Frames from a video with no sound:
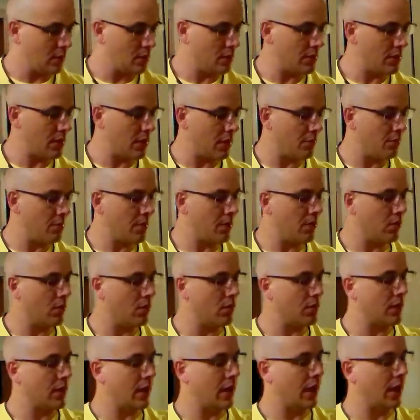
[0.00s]
I'm going to take a big
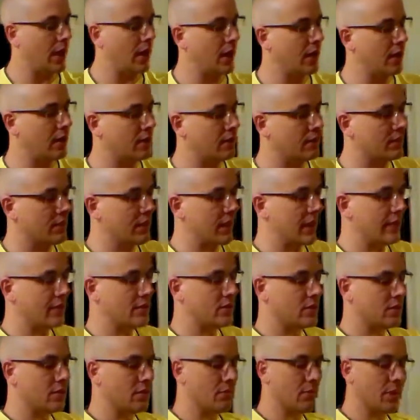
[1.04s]
old can of
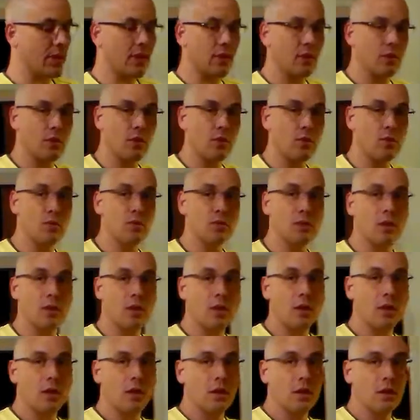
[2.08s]
diced
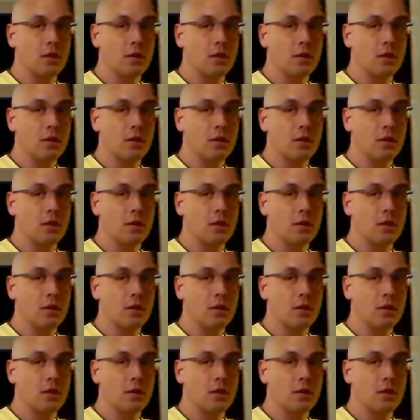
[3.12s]
tomatoes.